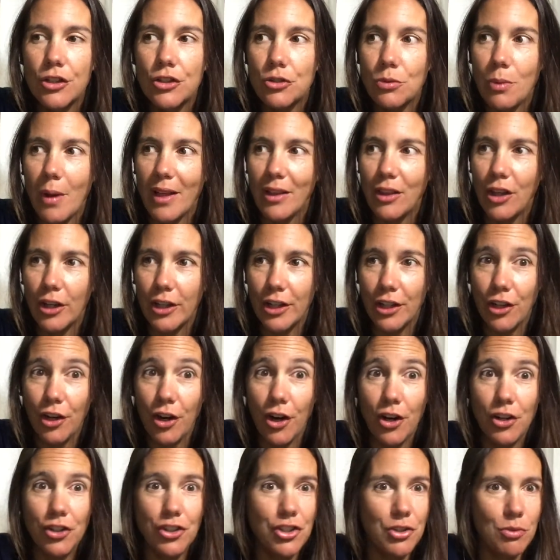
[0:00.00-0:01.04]
So I look at
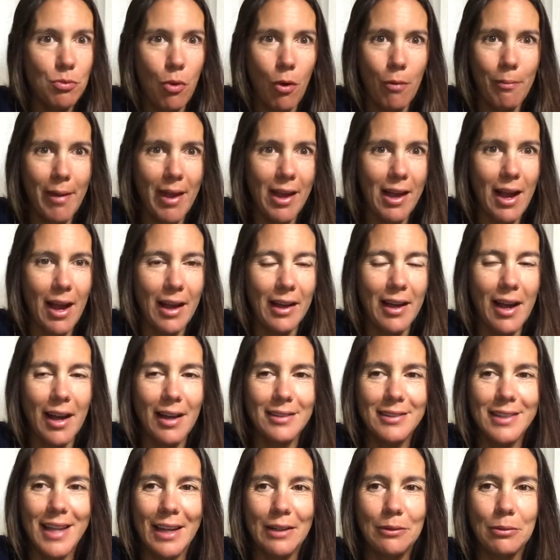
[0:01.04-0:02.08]
her. She won't make eye
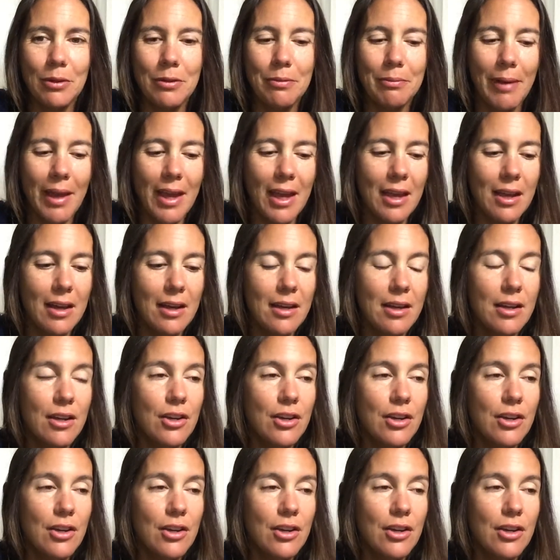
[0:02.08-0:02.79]
contact with me.